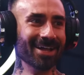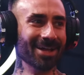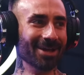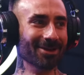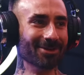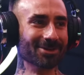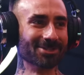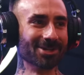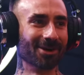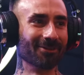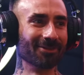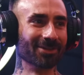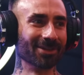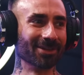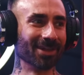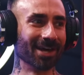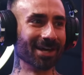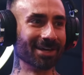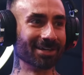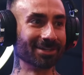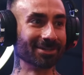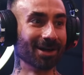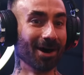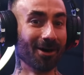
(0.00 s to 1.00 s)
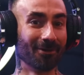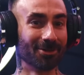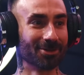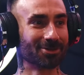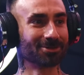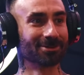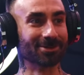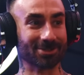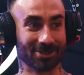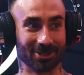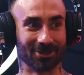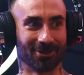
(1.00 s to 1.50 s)
It was only like, oh,
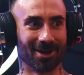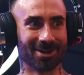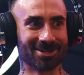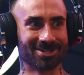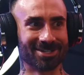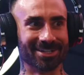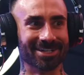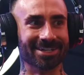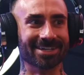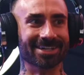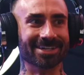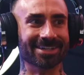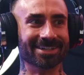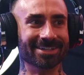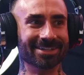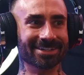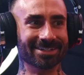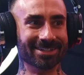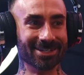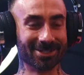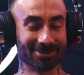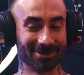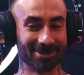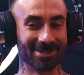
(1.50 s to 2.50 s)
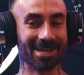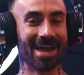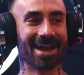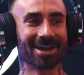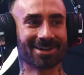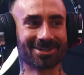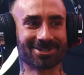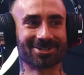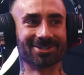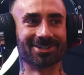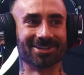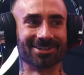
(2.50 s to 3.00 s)
this one's crushing it. This one's
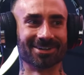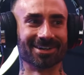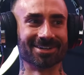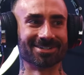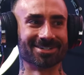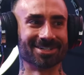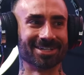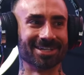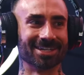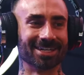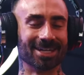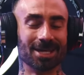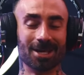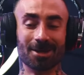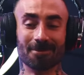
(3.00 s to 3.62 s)
extra crushing it.